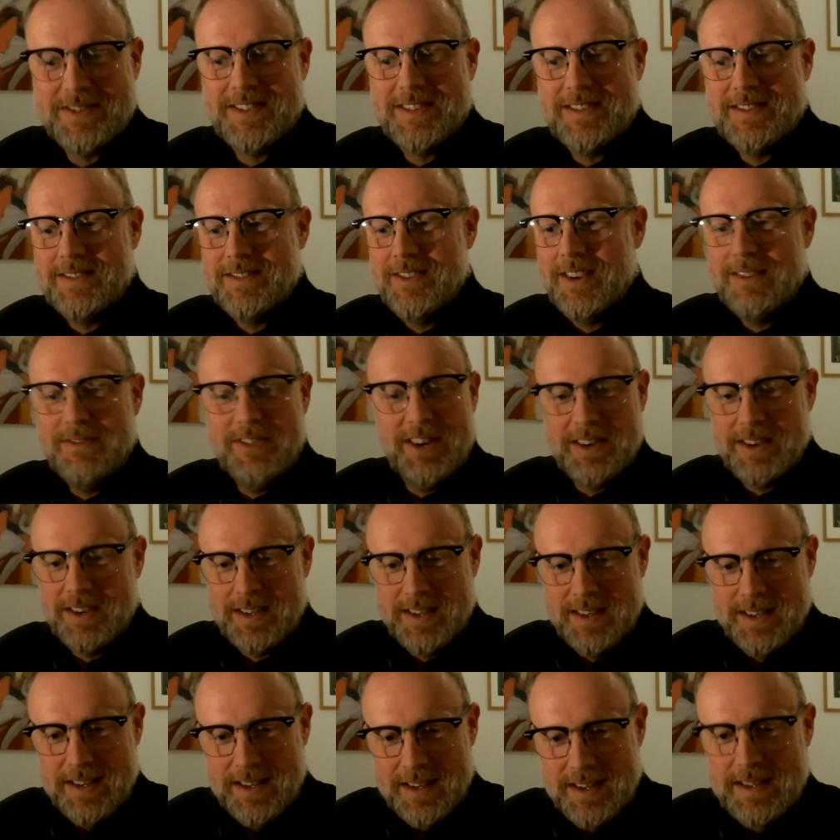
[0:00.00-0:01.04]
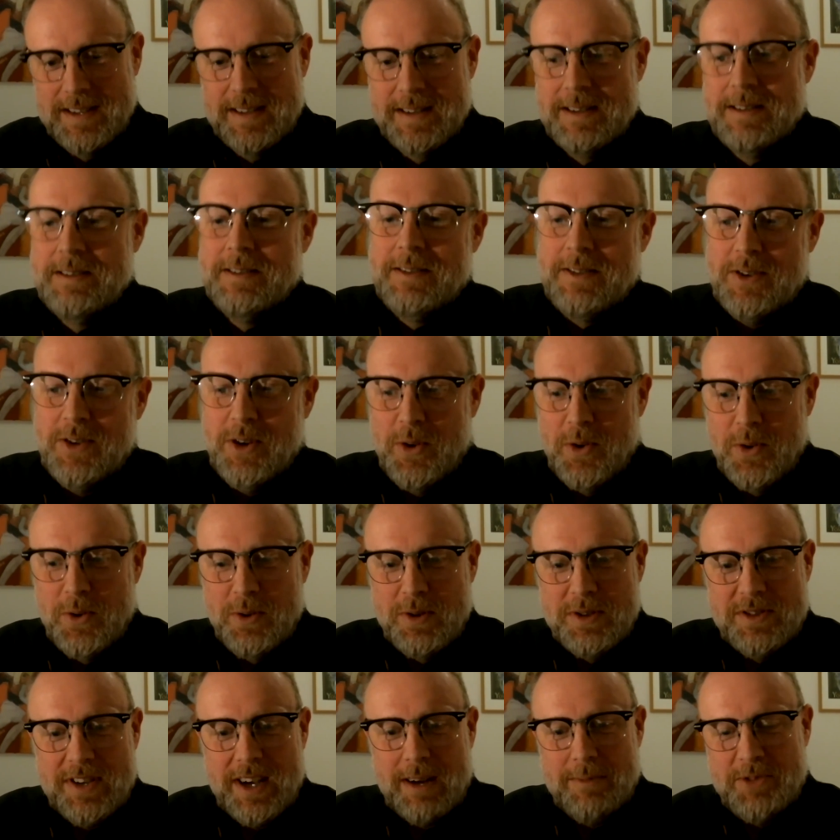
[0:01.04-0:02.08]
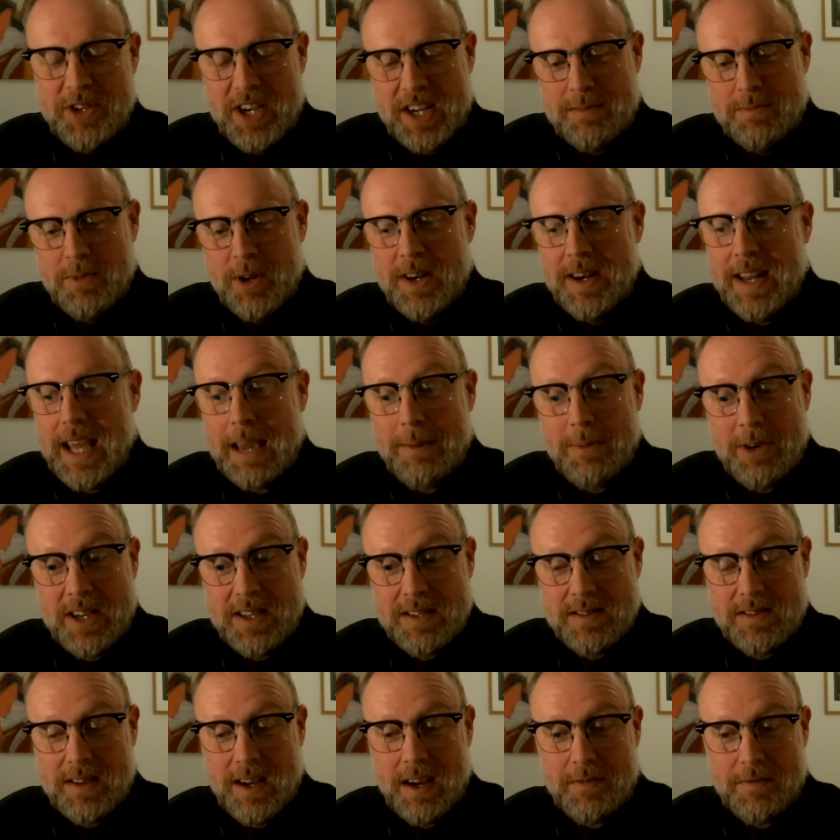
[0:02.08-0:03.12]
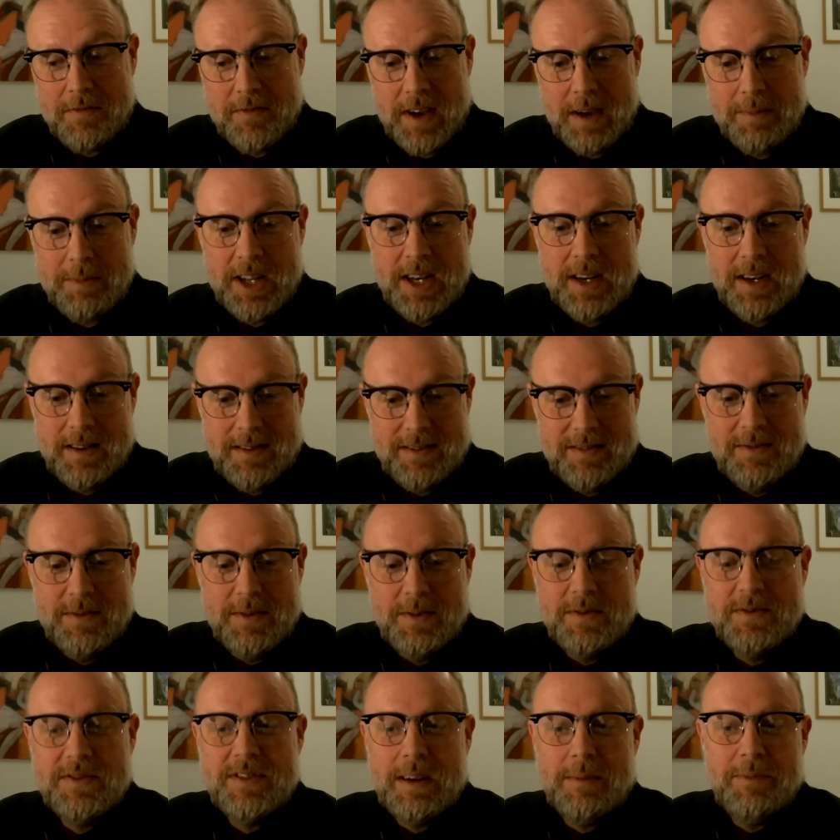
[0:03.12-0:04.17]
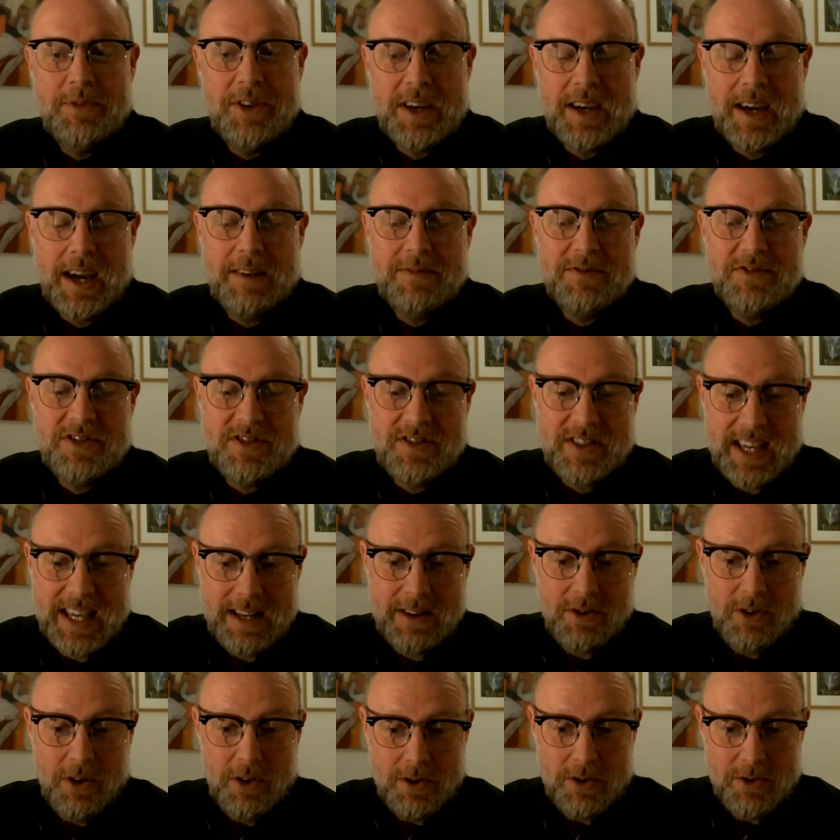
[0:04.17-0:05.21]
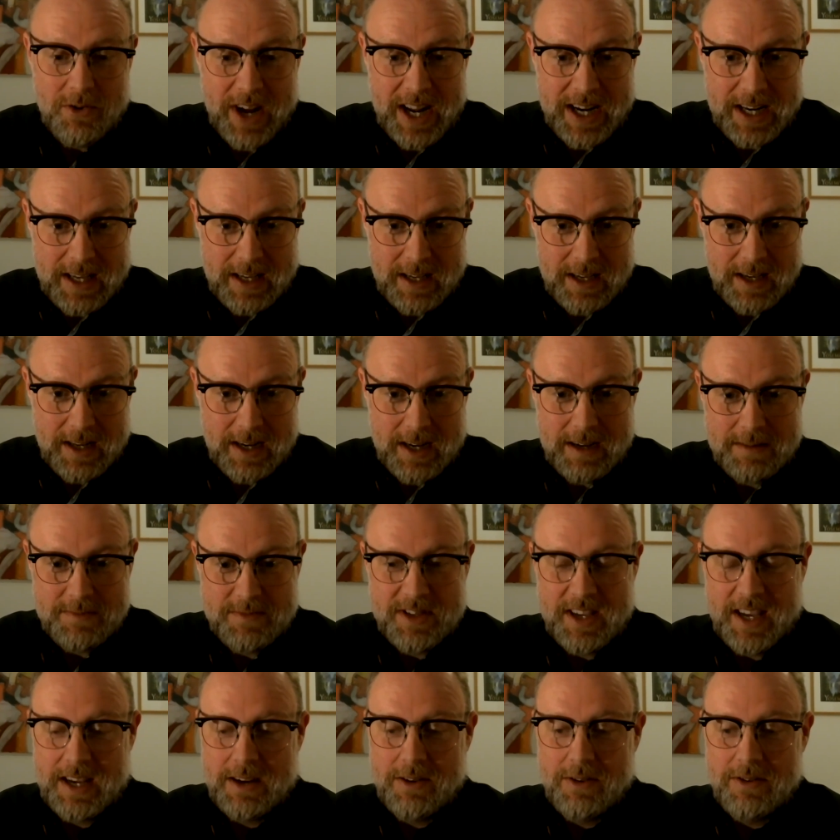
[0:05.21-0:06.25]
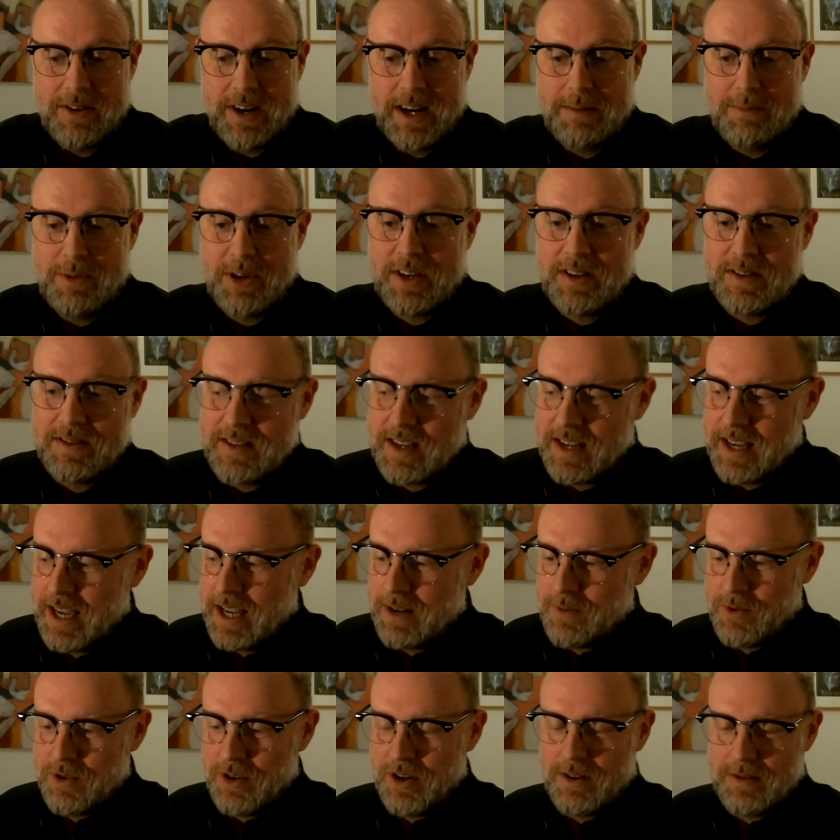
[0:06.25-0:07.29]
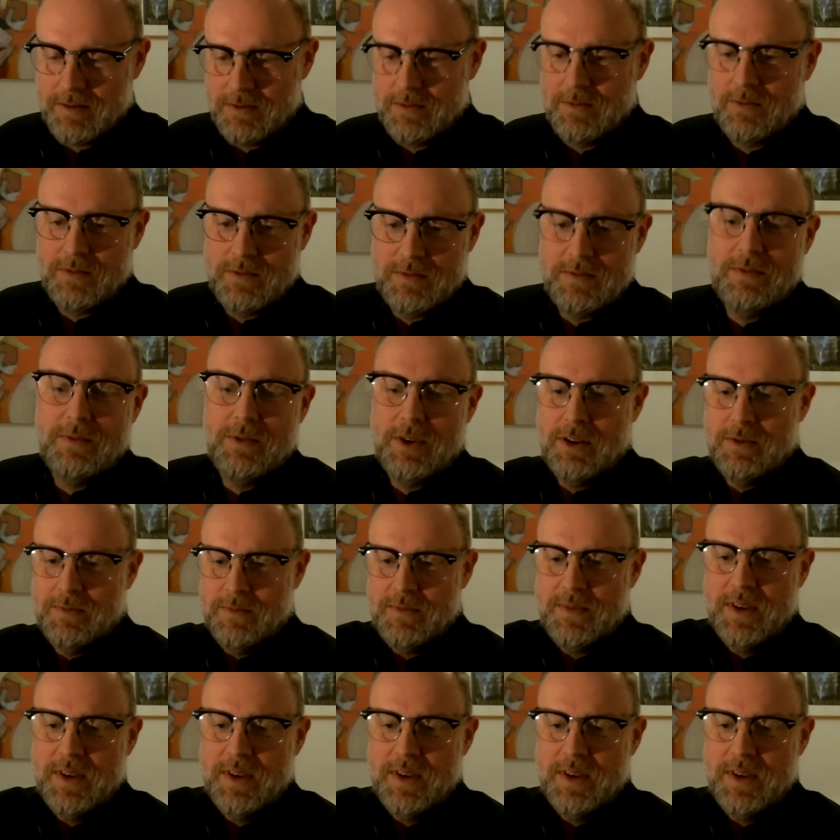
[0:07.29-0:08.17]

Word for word: it's not a very cool subject. But naming is tough. I mean, something I've seen already, and I'm saying already because again, we're not you know,